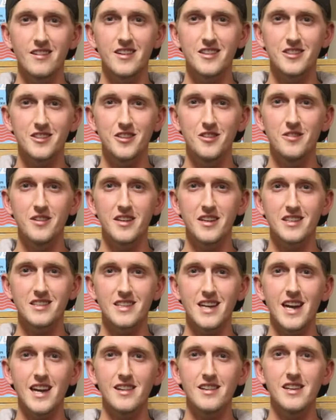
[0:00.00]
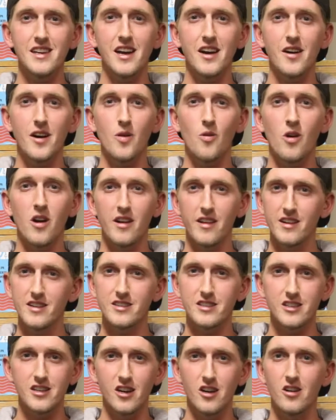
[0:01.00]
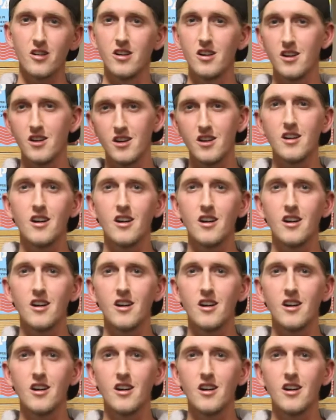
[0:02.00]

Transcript: It's doing it exactly how I wanted it to go